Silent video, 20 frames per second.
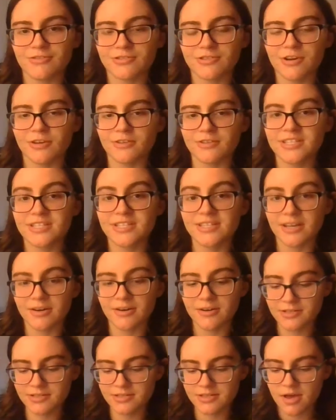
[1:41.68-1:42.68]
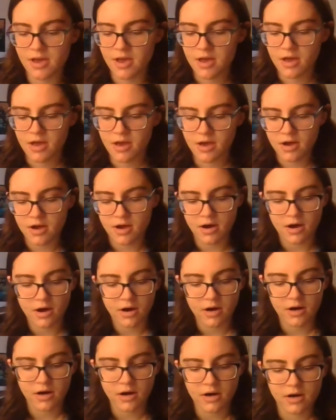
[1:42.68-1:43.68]
called singers
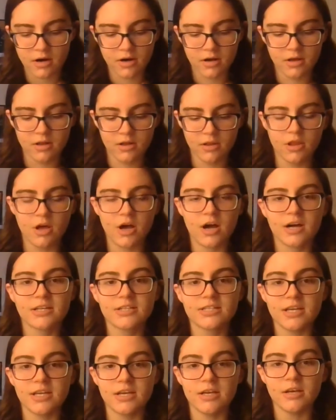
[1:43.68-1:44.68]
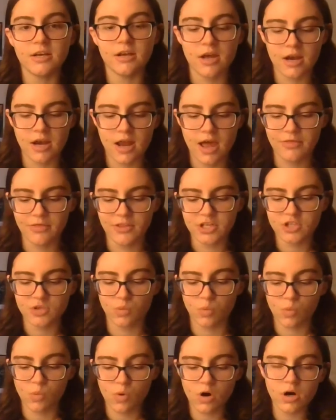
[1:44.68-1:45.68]
are locked in an endless
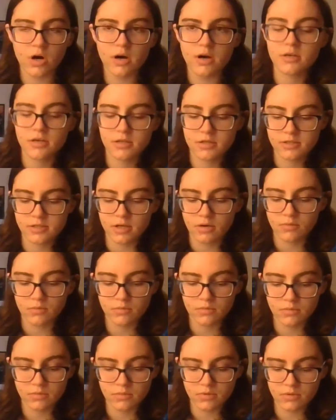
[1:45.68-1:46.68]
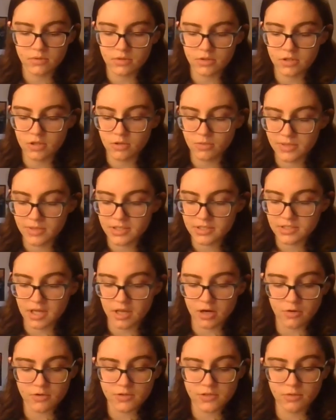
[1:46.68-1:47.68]
war. Some humans
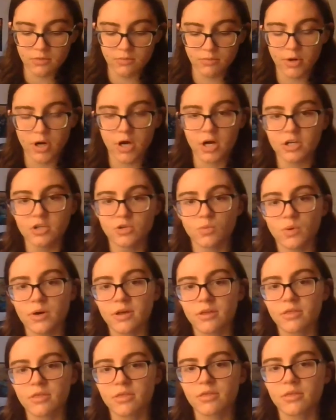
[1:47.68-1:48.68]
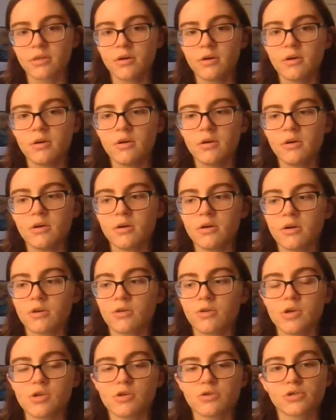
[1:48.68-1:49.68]
can also bond with
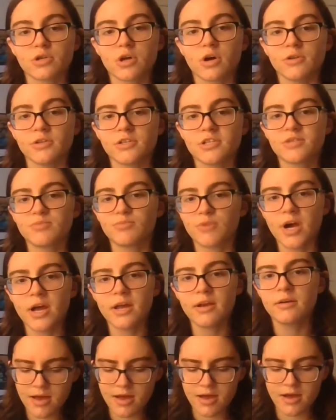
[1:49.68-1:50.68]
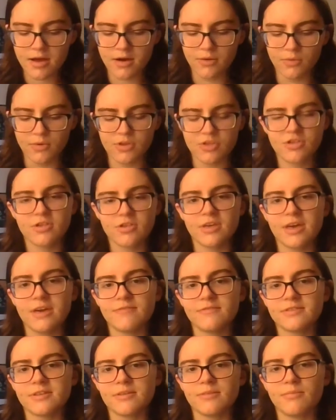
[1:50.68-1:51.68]
creatures called Spren, which
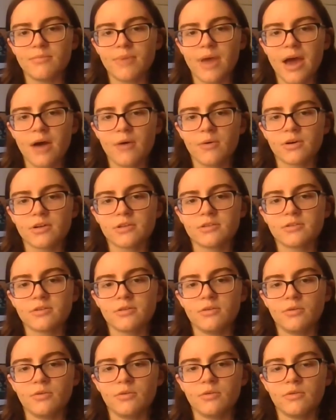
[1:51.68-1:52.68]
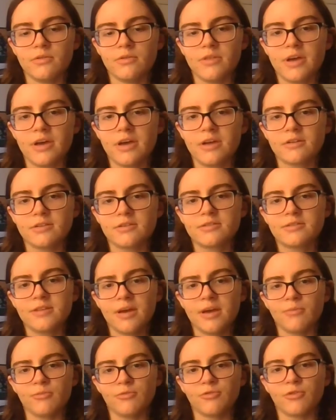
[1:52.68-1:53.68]
gives them powers that
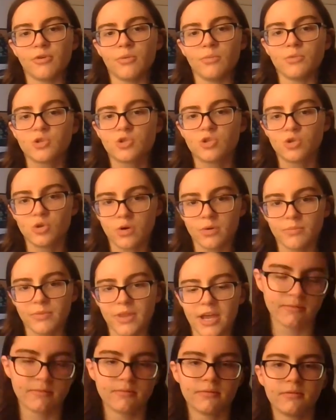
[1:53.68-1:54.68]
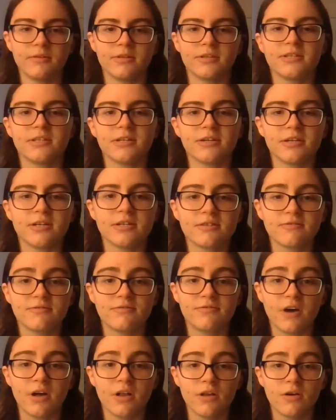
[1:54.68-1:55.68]
stem from stormlight. The series
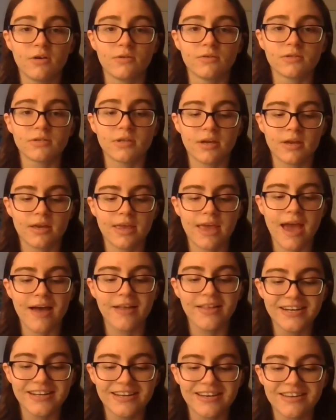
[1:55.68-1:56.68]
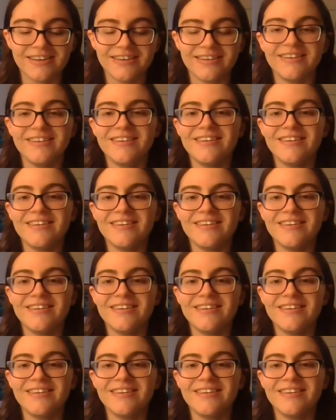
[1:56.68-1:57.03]
follows Kaladin,